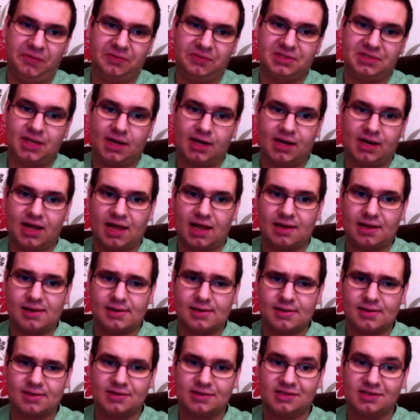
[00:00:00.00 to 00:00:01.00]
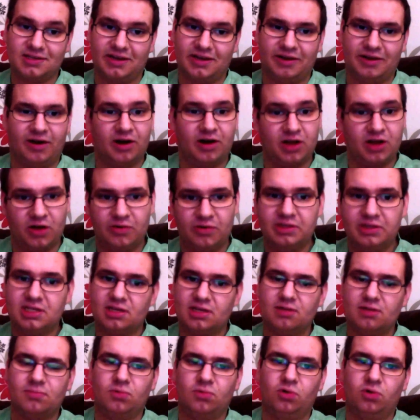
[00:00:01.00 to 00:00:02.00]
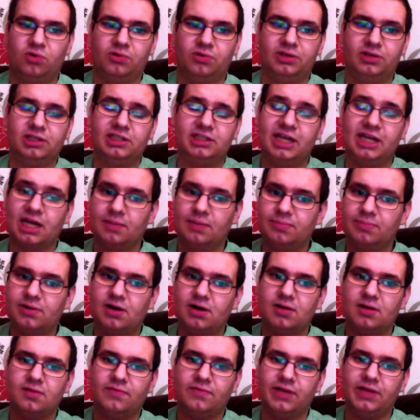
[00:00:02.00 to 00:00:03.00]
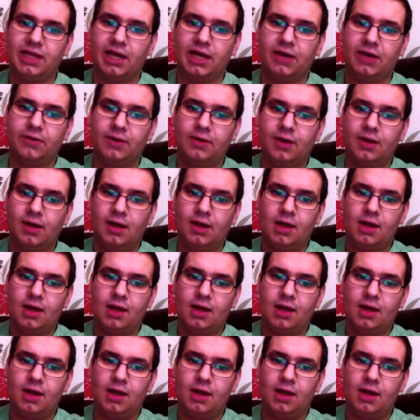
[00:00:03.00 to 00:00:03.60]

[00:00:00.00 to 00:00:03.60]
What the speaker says: it was second hand, so I'll go into that more in the second part of the video.